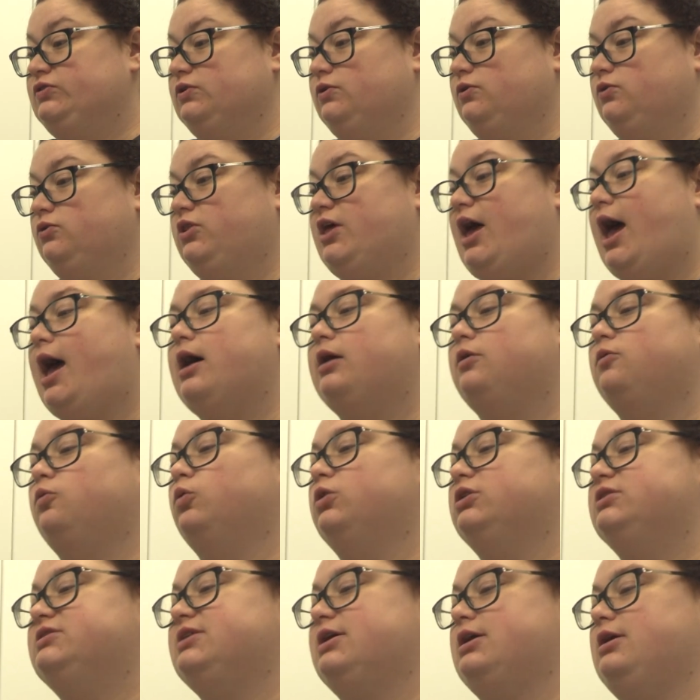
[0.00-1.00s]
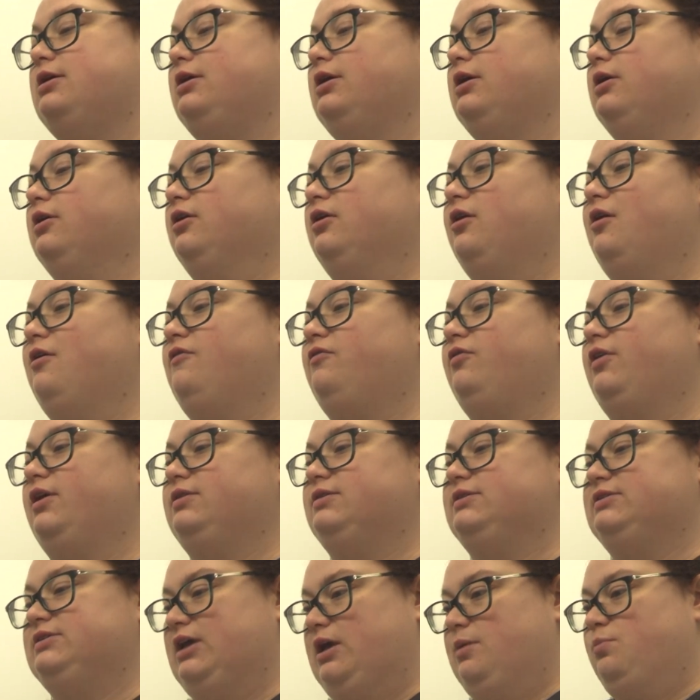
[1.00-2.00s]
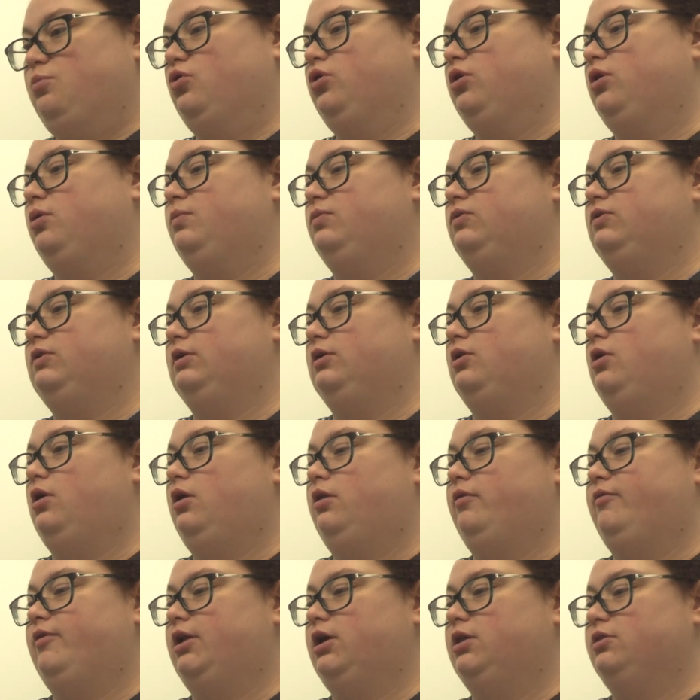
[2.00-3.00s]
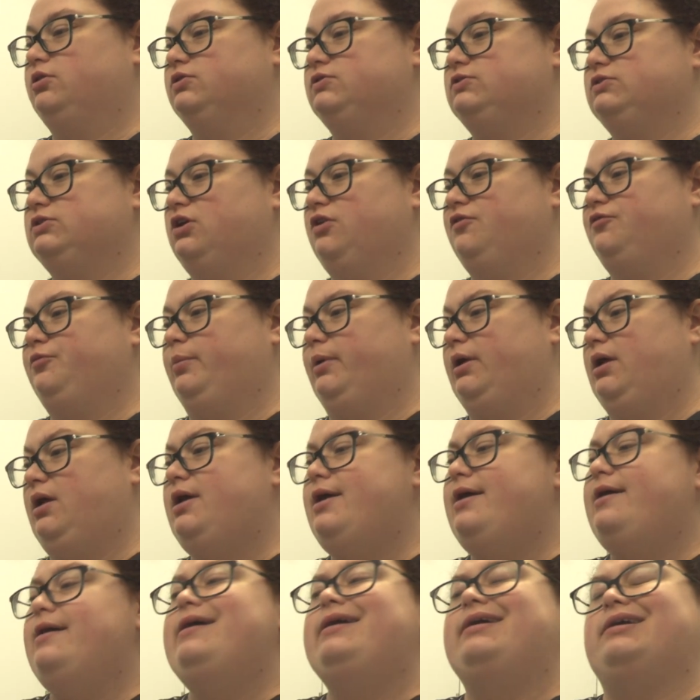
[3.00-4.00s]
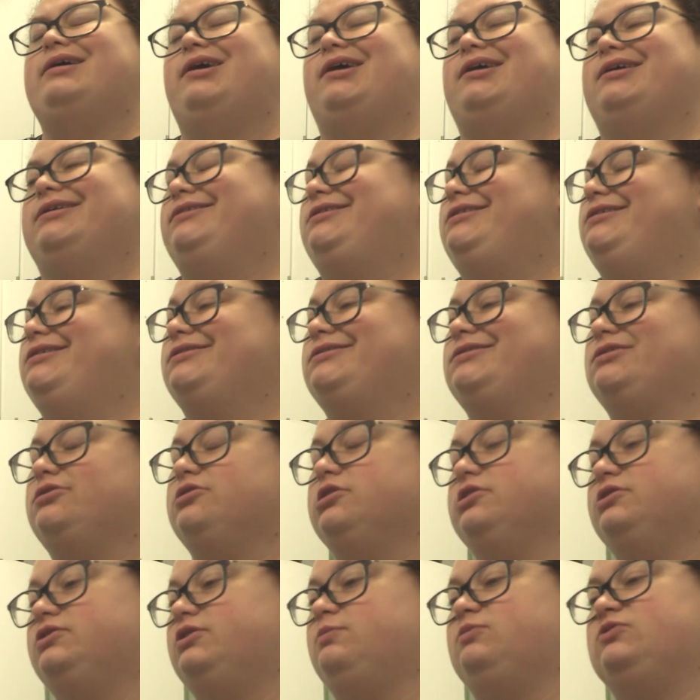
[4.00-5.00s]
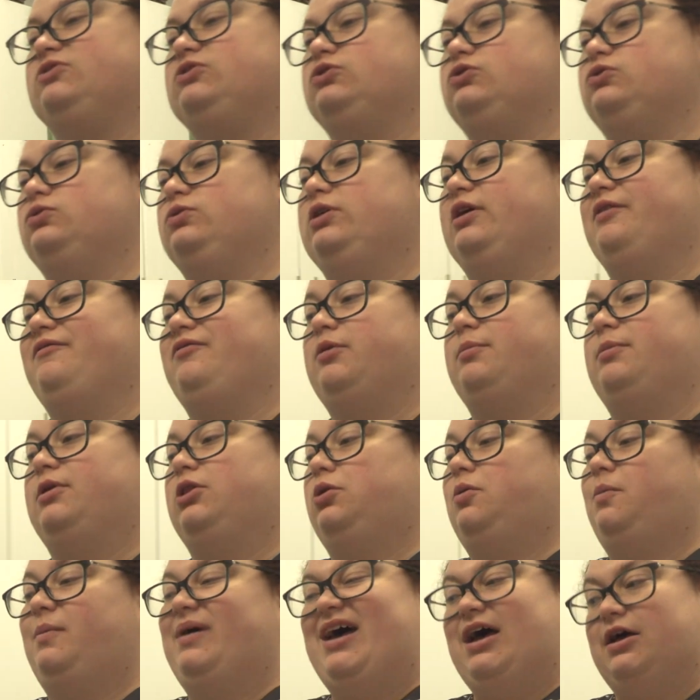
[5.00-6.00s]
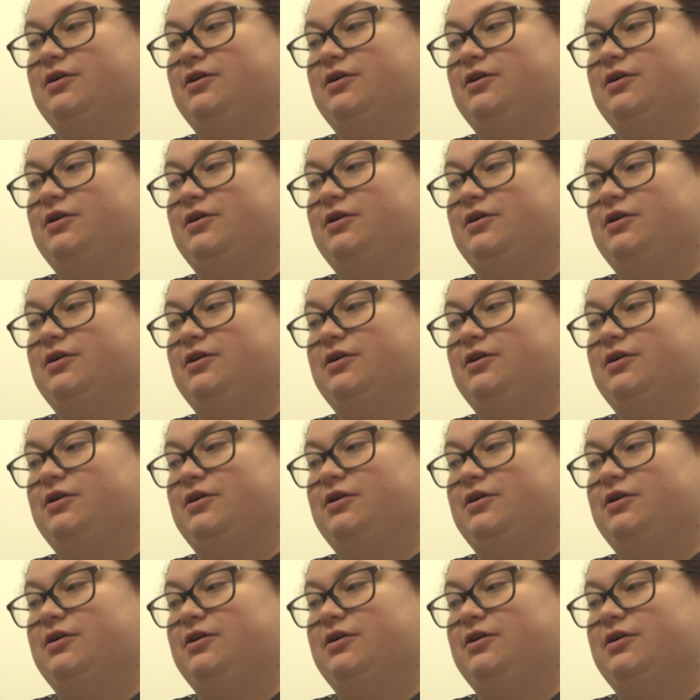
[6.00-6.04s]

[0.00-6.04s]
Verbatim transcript: So that would take care of like the tapeworms and all the other stuff, but it honestly doesn't hurt them to give them a little bit